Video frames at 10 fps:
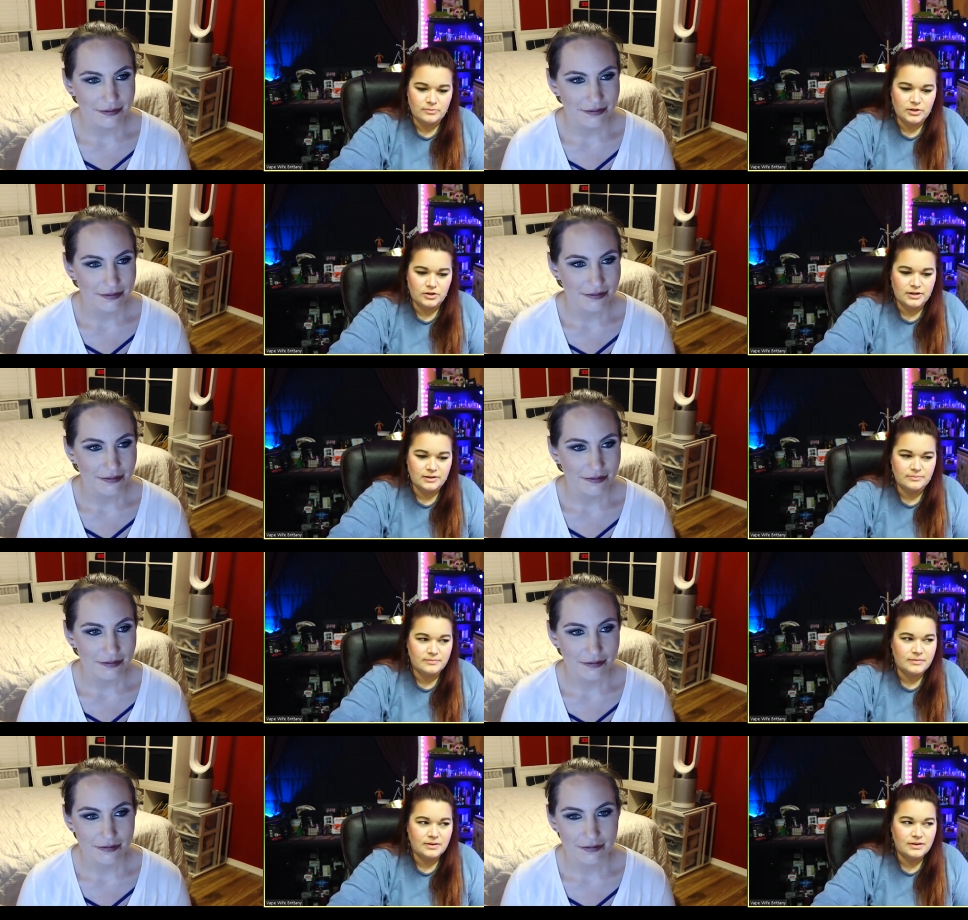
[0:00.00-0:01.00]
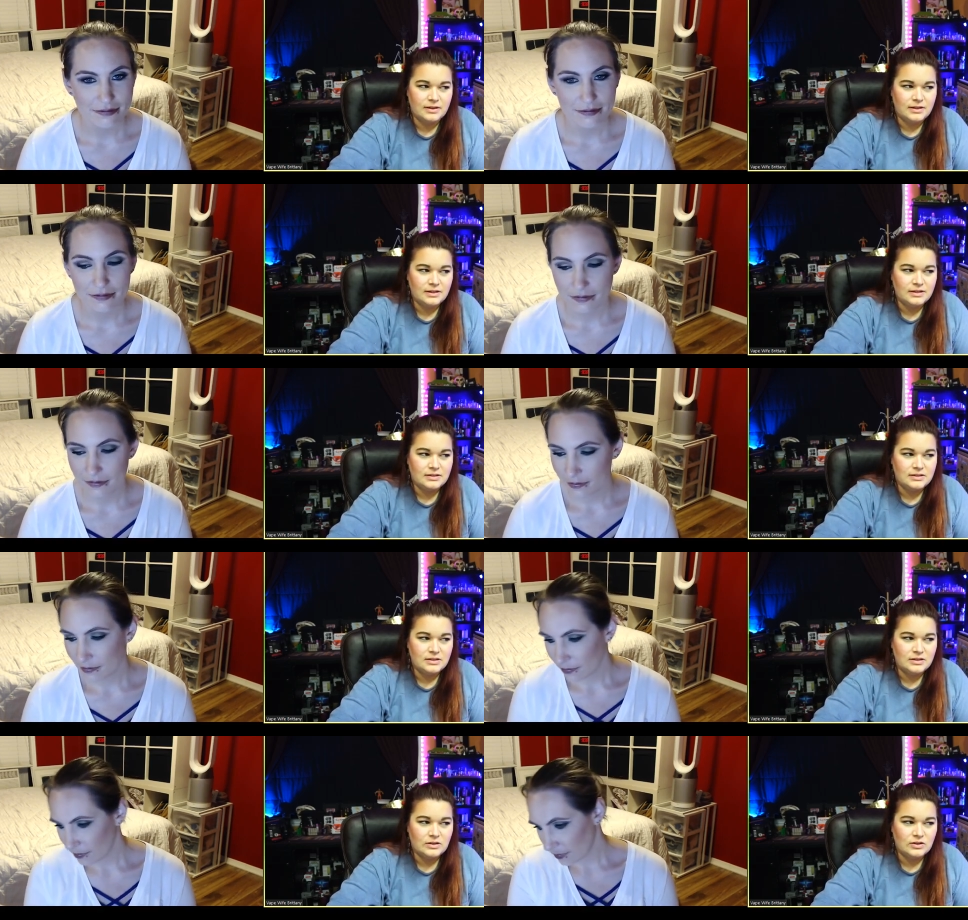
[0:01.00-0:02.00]
Speaker 1: turn it down.
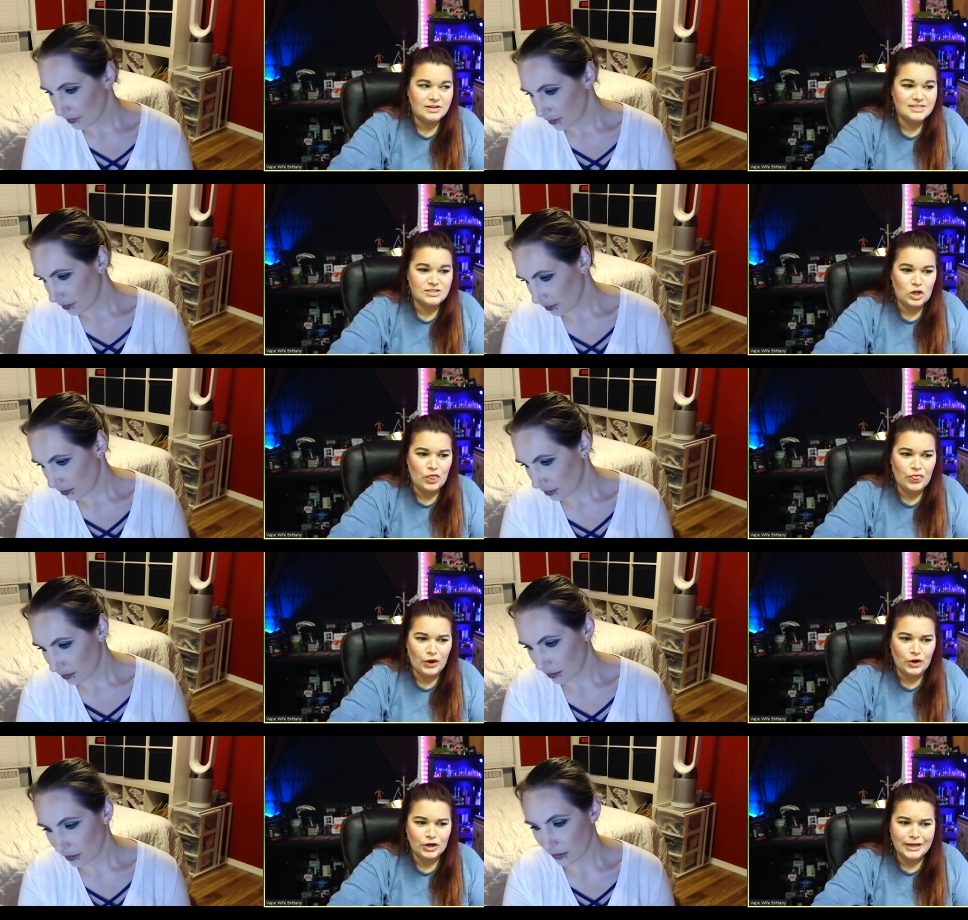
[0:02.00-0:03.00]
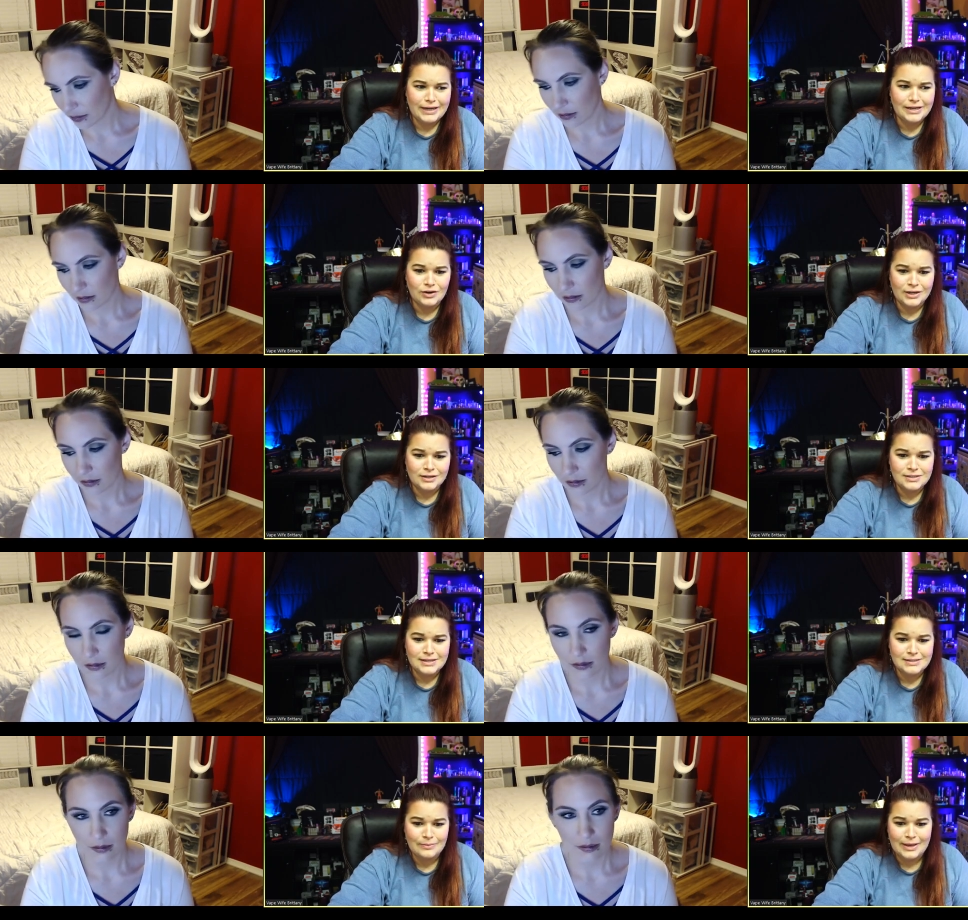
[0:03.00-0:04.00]
Because it's on 30. Can y'all hear us?
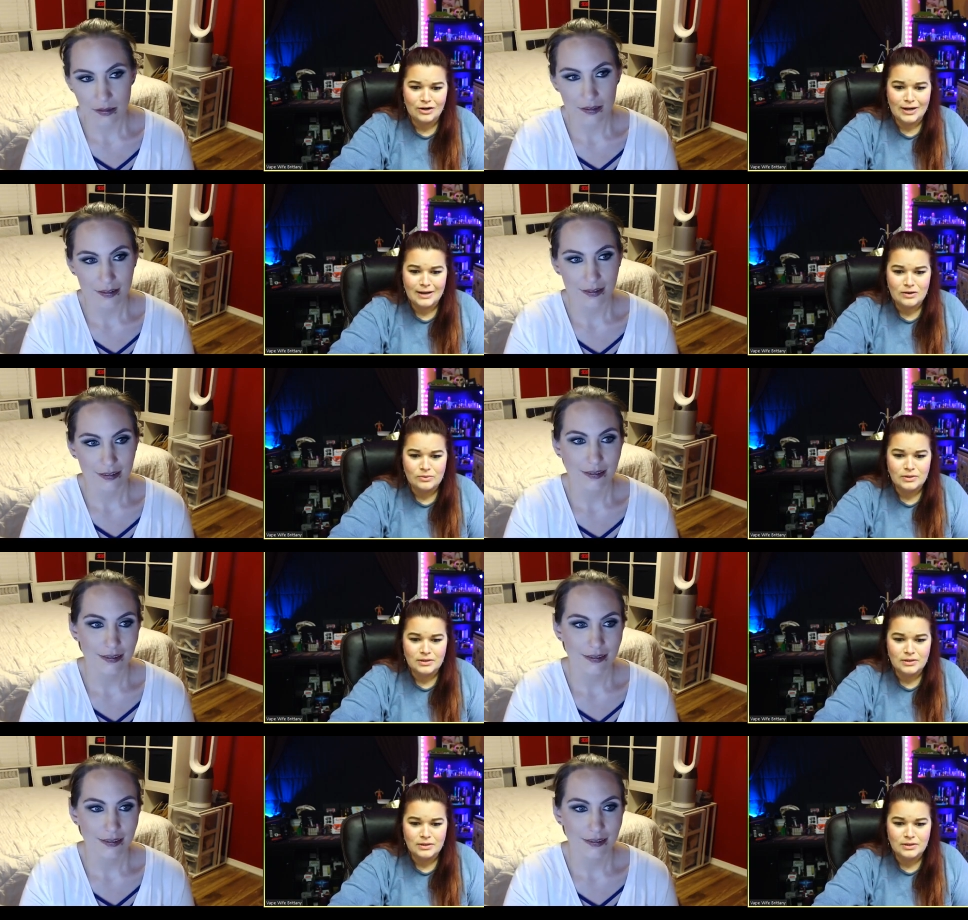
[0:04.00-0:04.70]
Is it better now?